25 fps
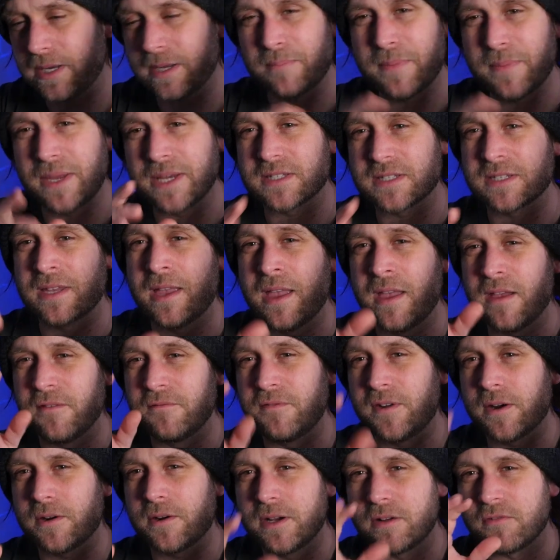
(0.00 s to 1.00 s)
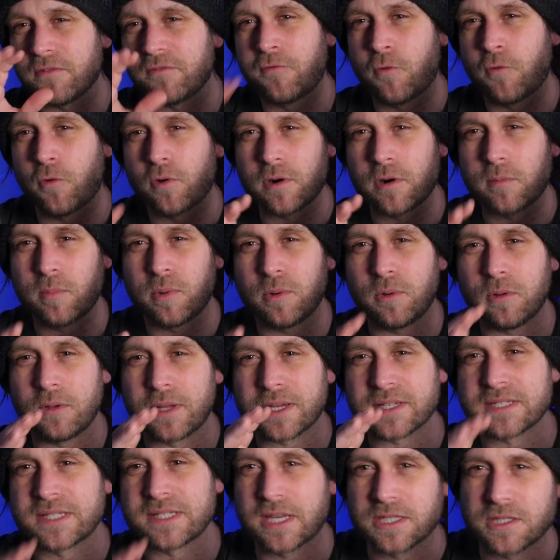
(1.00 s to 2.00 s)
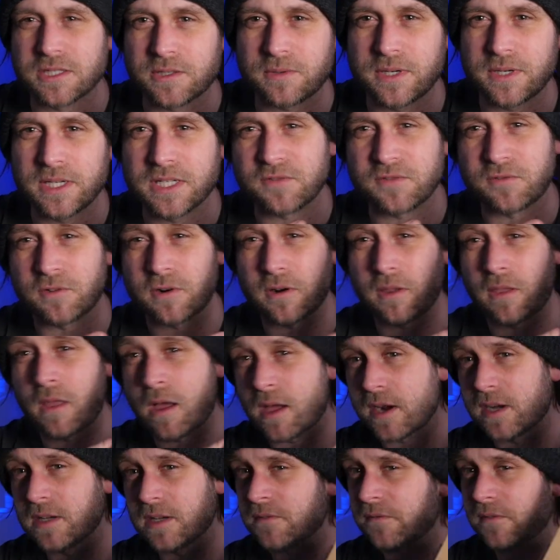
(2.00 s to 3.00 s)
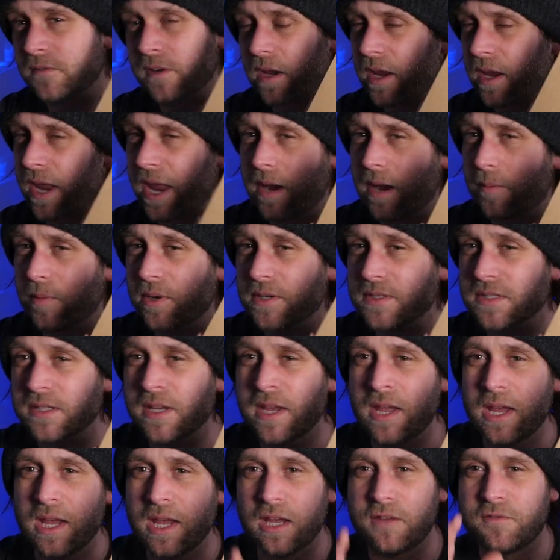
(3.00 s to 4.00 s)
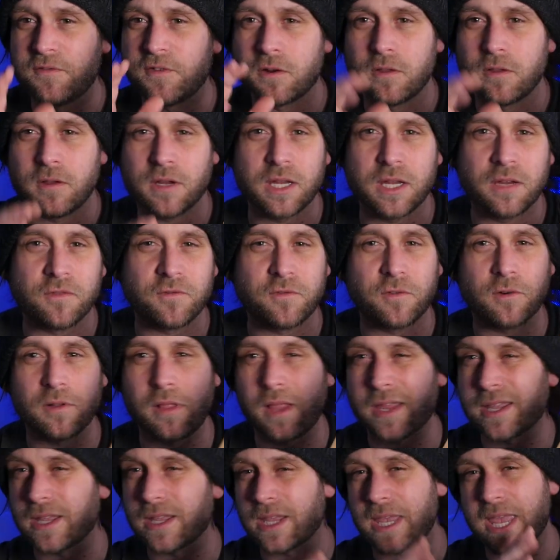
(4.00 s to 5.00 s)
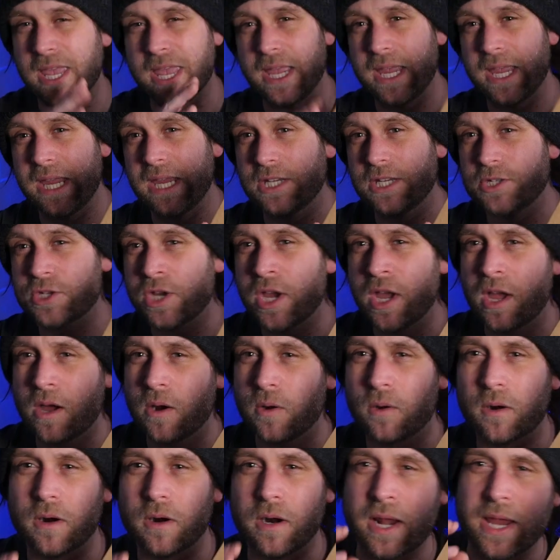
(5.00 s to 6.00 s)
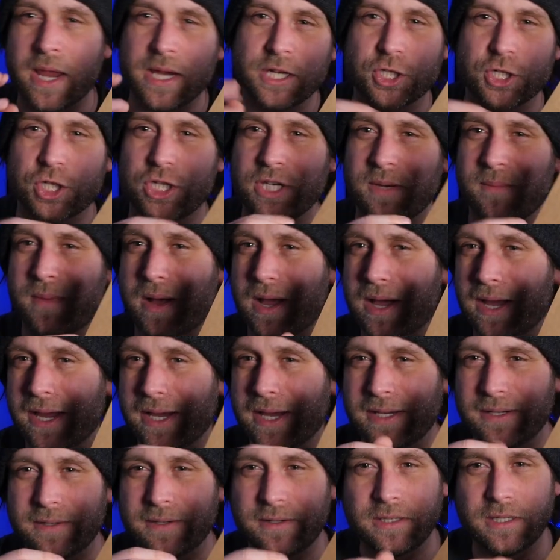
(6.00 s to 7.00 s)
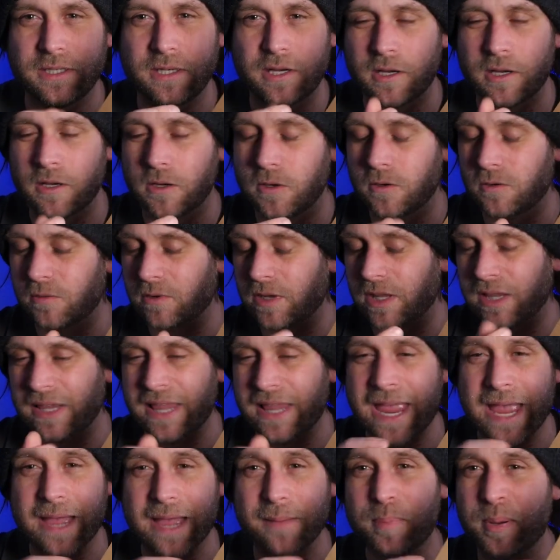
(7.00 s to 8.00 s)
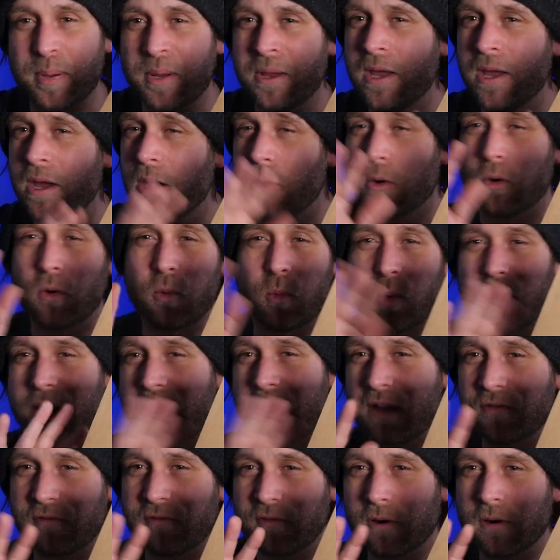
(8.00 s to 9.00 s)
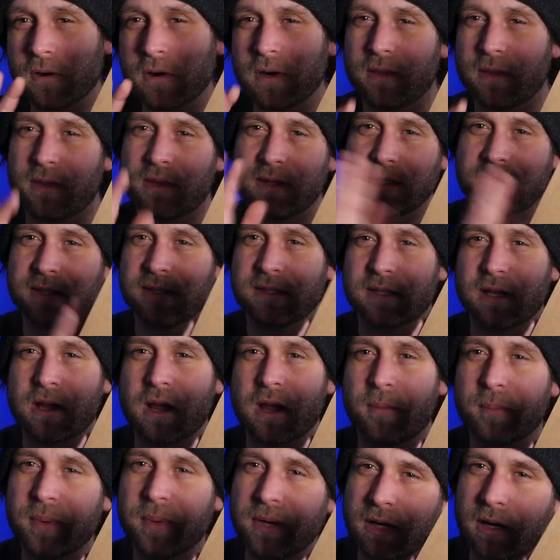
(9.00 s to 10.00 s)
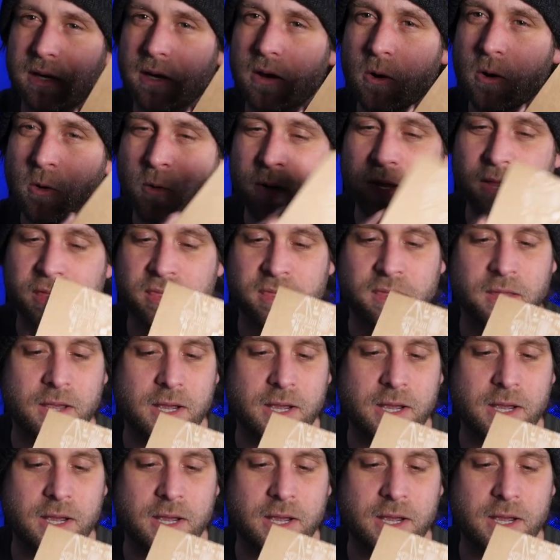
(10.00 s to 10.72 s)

It makes very affordable accessories for a lot of different cameras. If you're looking for like a cage or an HDMI, you know, clamp or whatever, this is the company to go with.